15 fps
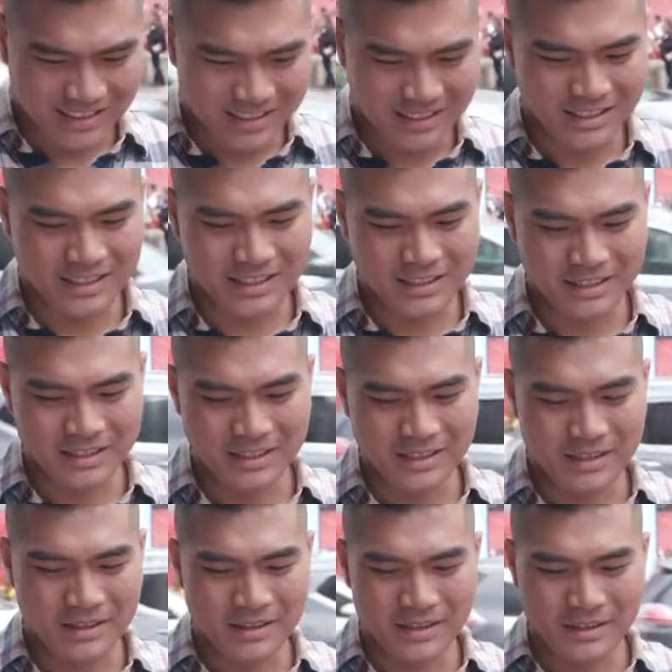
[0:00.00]

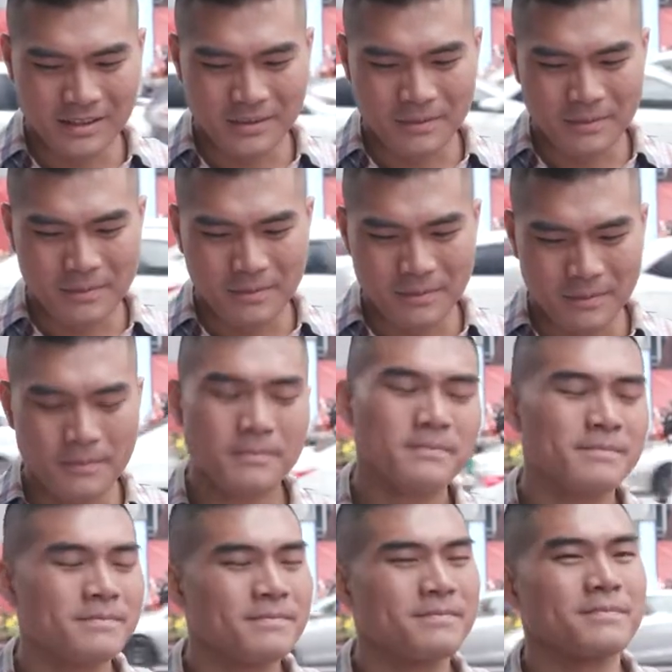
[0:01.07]

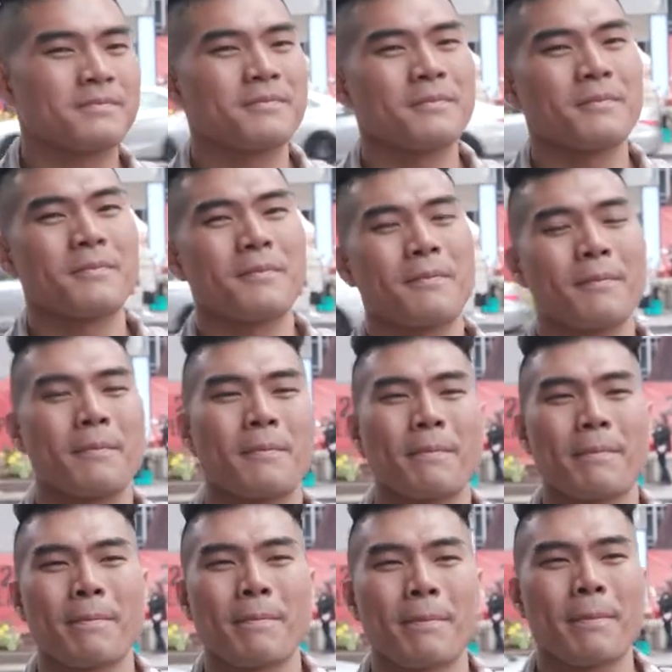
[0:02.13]

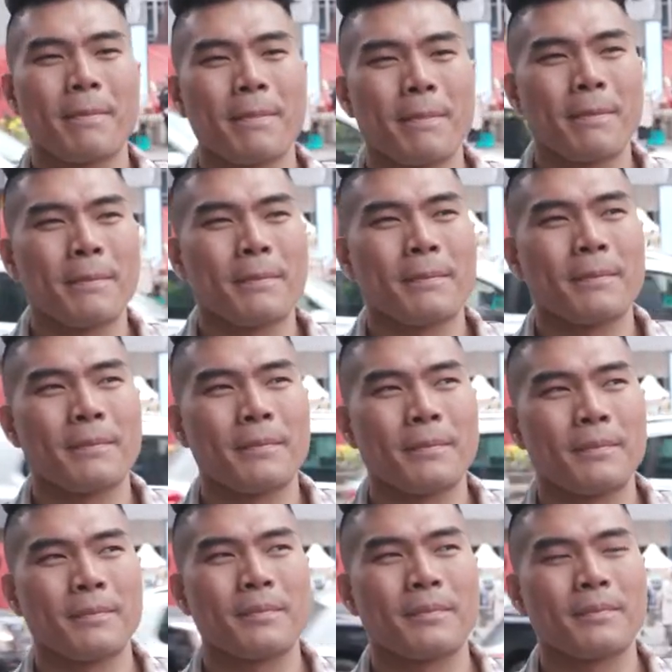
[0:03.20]

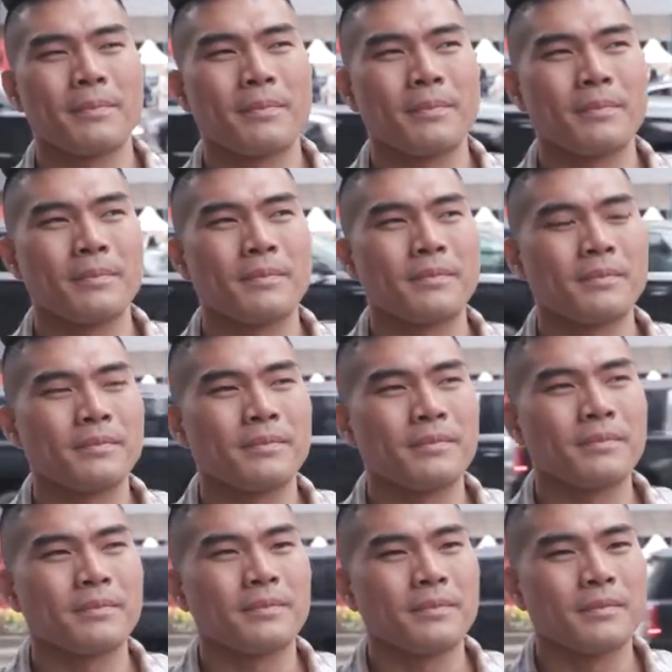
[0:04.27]

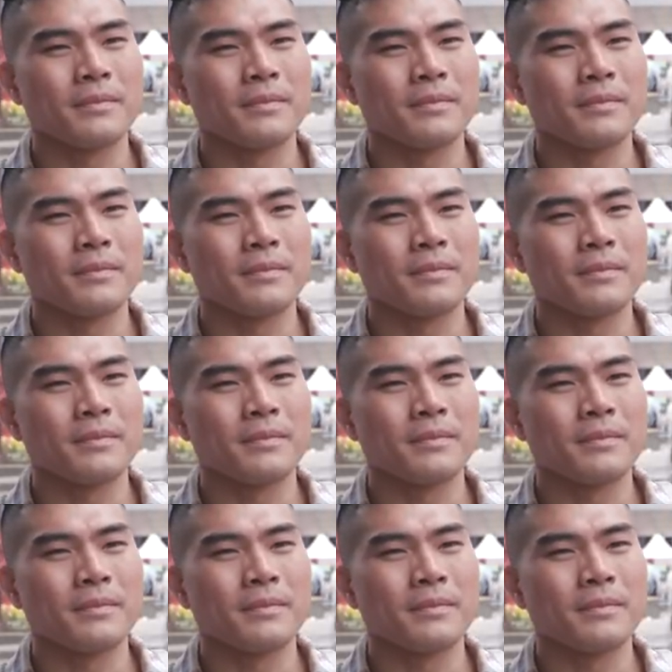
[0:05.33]
This person isn't speaking.